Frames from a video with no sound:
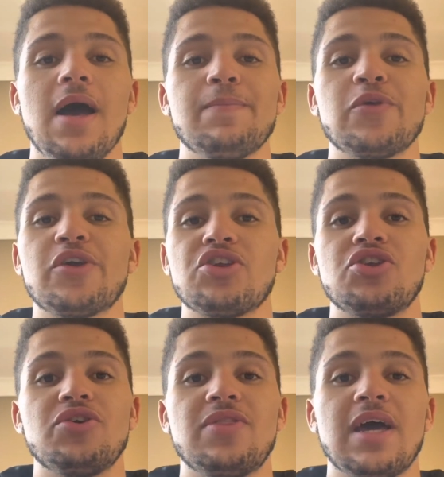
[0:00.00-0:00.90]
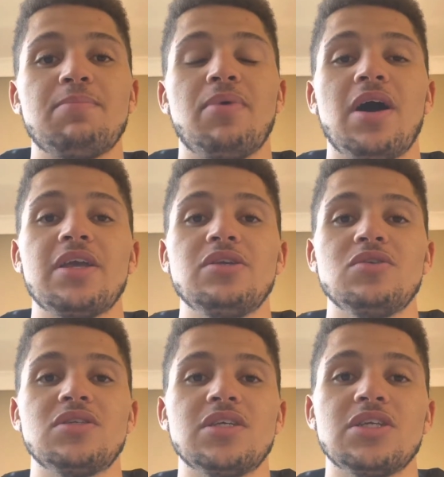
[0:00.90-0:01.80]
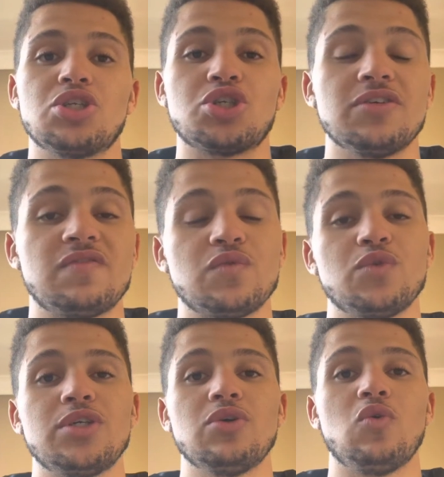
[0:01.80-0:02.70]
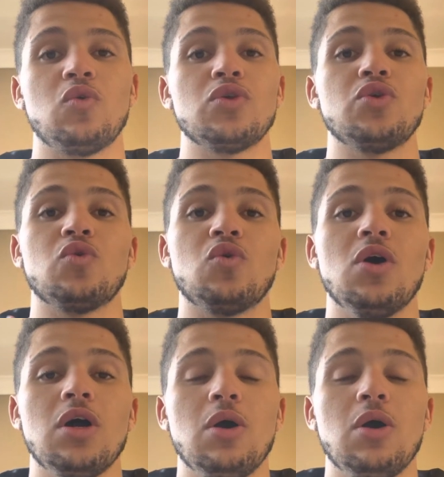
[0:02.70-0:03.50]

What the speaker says: you can do that by using driftwood or your